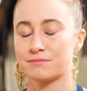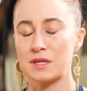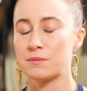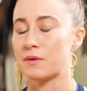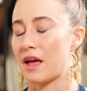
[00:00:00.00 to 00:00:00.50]

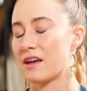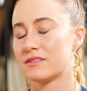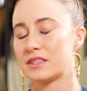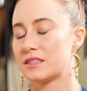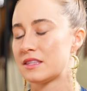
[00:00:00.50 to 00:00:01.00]
People,
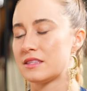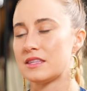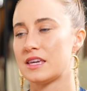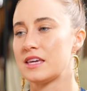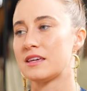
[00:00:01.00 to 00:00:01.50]

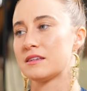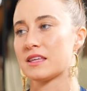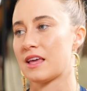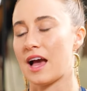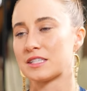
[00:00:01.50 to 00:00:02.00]
he
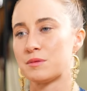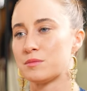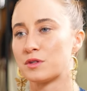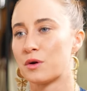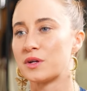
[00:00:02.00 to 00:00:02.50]
has
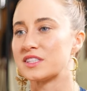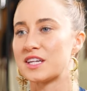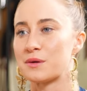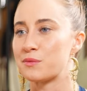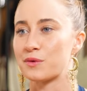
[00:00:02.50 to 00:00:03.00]
people going to
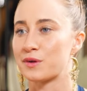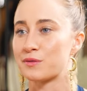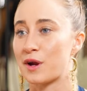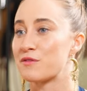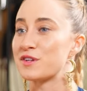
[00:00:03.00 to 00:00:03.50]
him for,
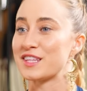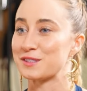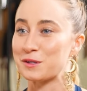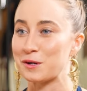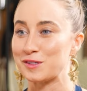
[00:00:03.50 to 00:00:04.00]
for
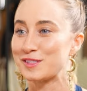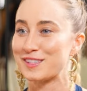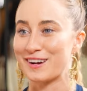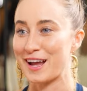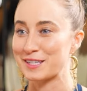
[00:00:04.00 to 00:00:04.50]
everything, to curse
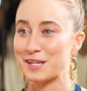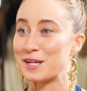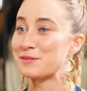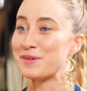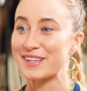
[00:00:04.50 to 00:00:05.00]
their
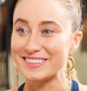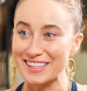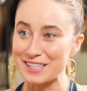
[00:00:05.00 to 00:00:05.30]
ex-husband.